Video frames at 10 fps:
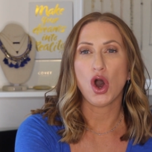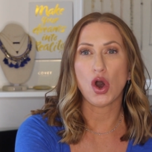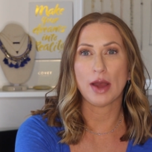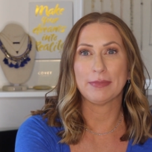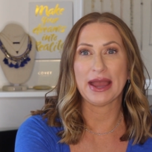
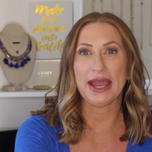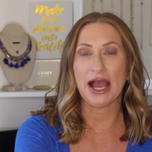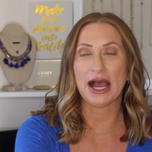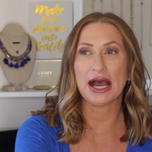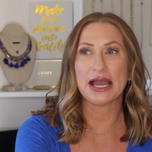On my
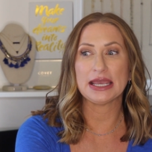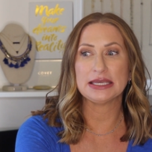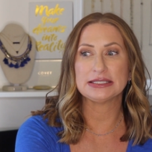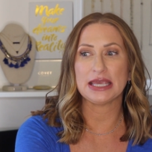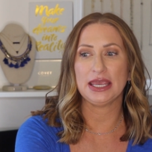
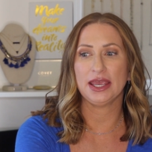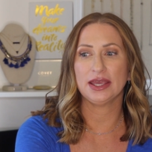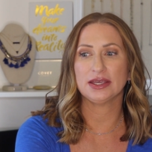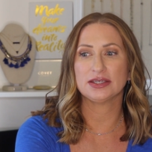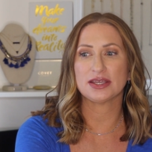eyes
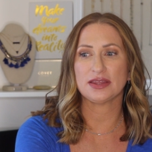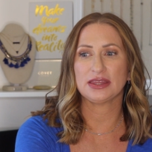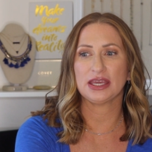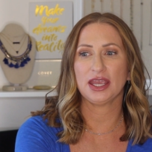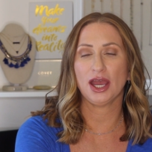is
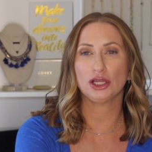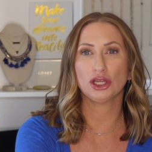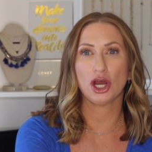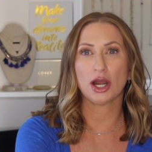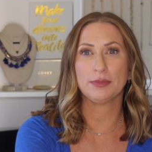the
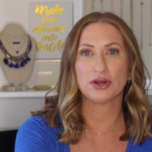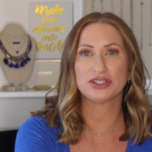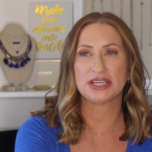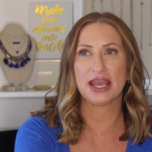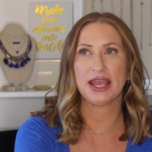Laura
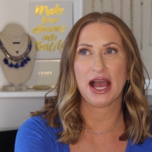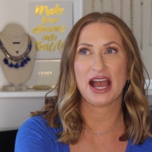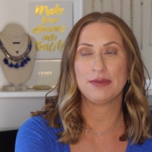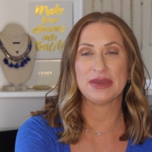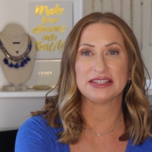Mercier
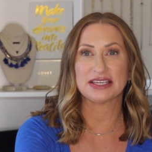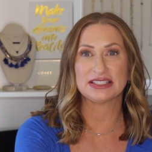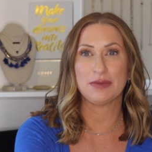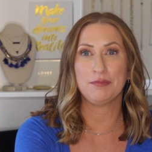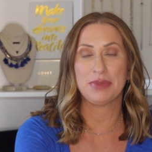Eye
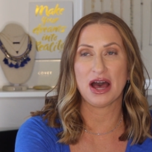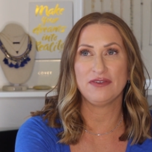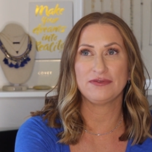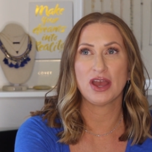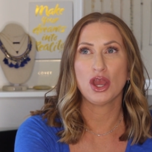Basics in
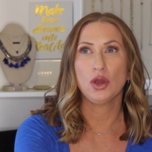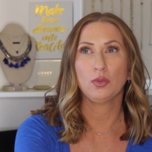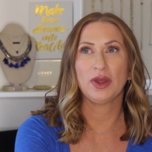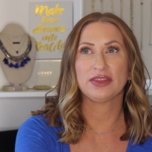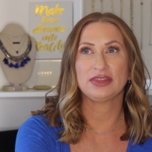Buff
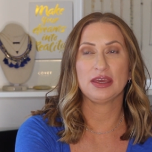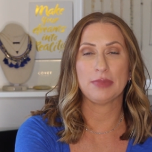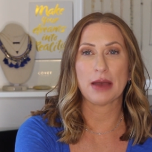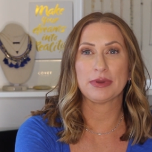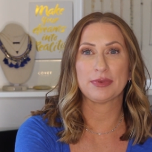with the
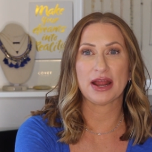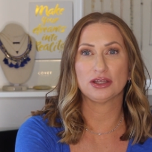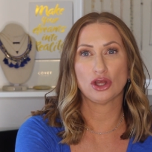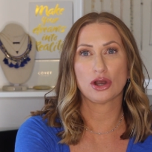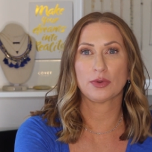Bobbi
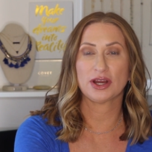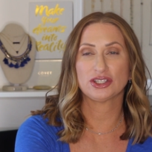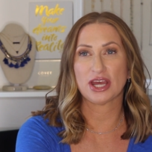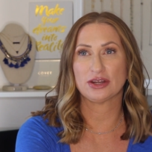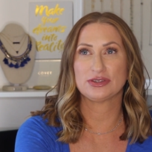Brown Longwear
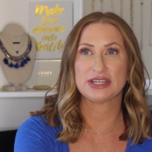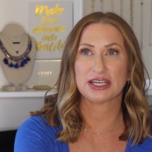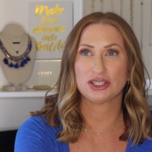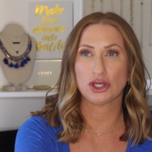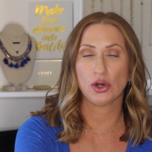Shadow
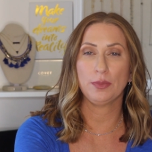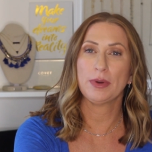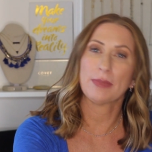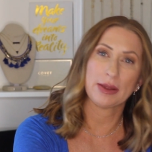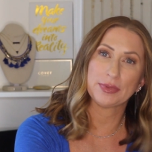Stick and
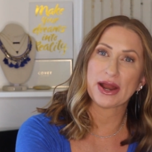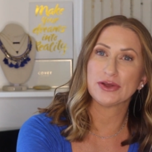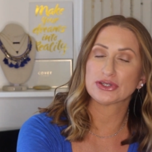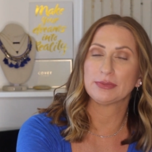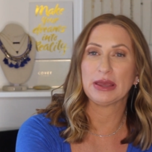Taupe. My
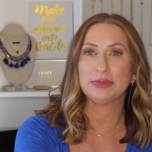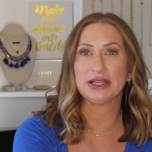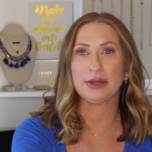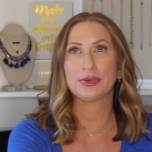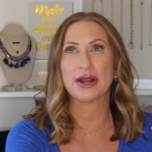brows are
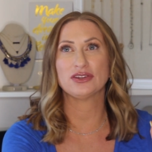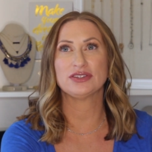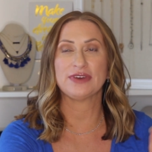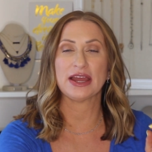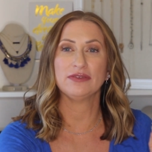Maybelline Brow
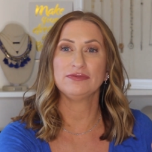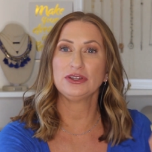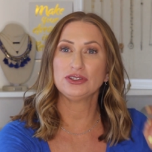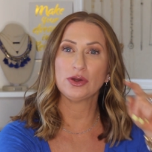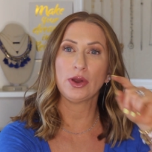Define and
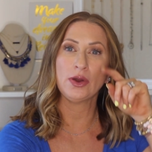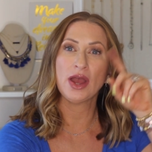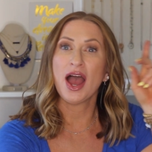Fill Duo.